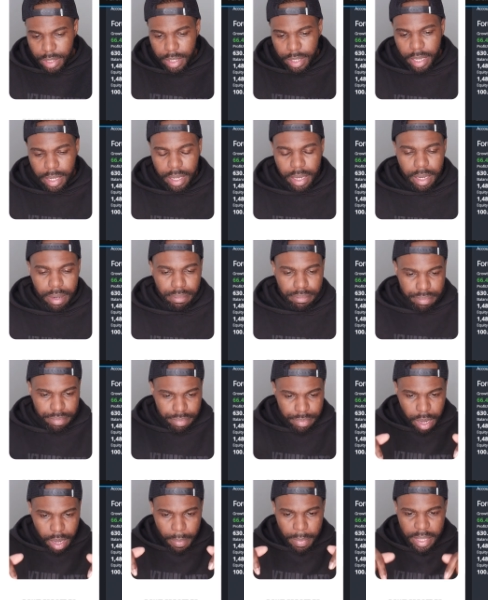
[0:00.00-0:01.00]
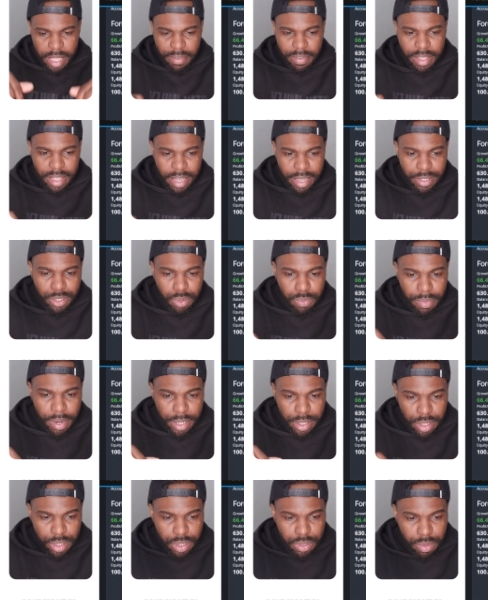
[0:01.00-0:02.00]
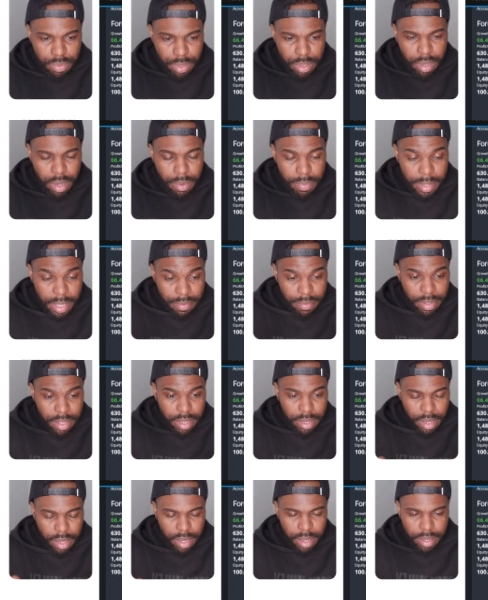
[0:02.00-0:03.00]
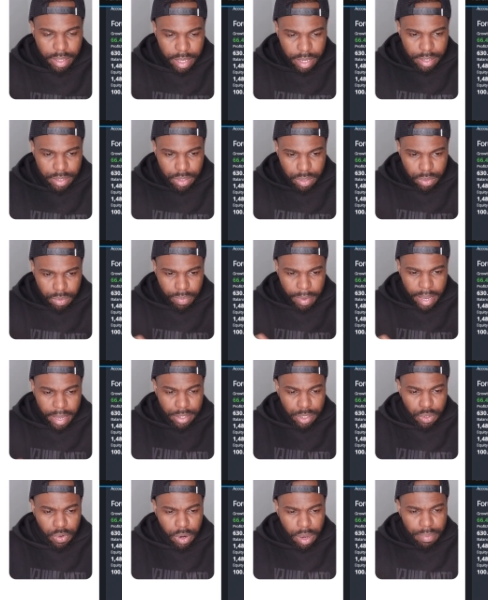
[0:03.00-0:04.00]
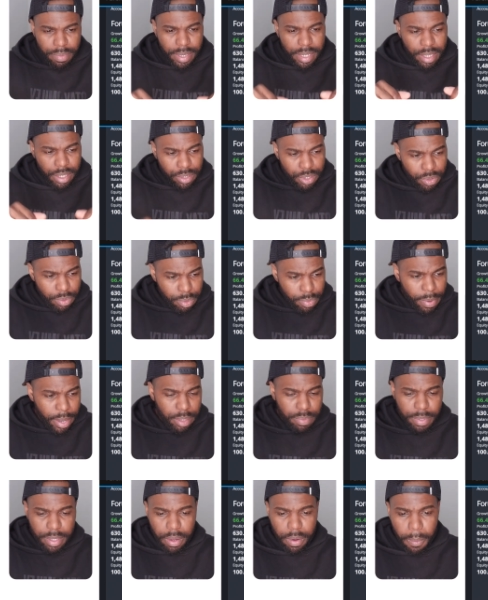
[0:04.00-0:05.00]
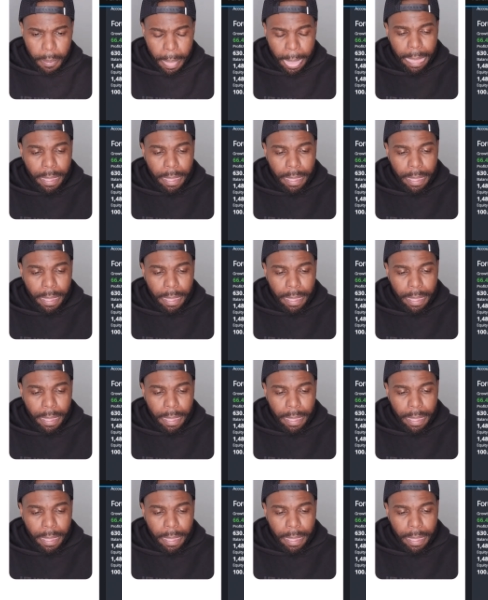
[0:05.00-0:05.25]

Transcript: And um, I'm gonna leave a link to my description. I'm gonna leave a uh, link to my Instagram in the description box below.